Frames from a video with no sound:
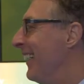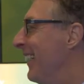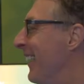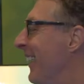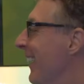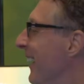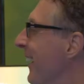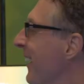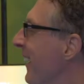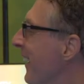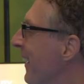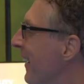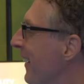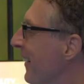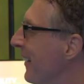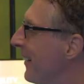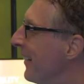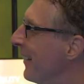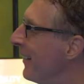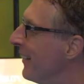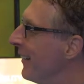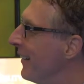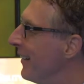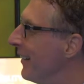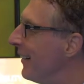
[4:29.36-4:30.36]

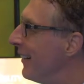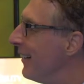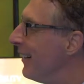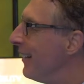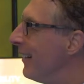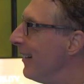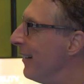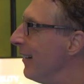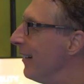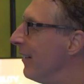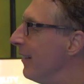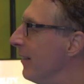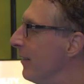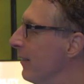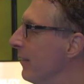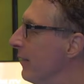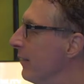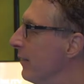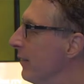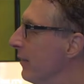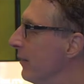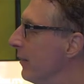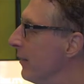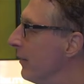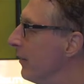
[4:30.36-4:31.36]

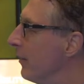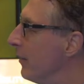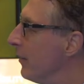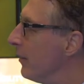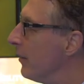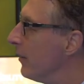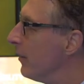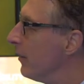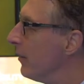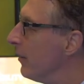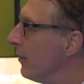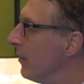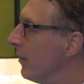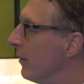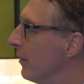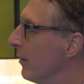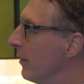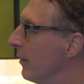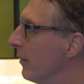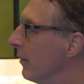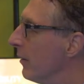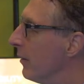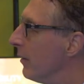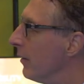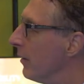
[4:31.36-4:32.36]

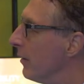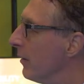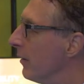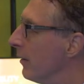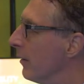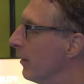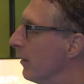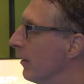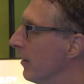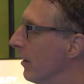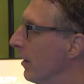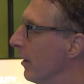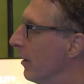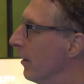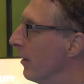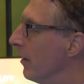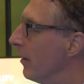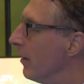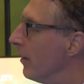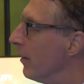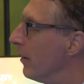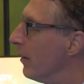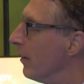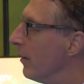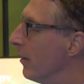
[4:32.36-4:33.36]

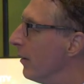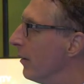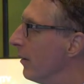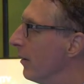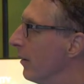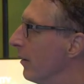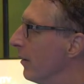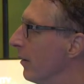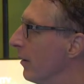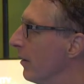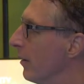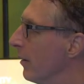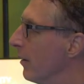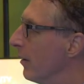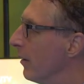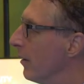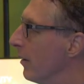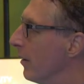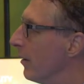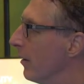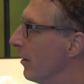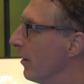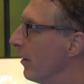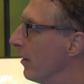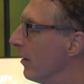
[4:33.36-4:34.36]

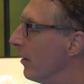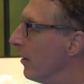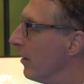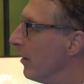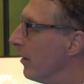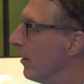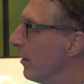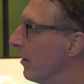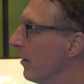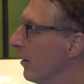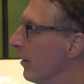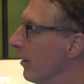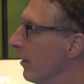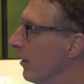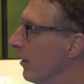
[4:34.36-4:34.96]
This person isn't speaking.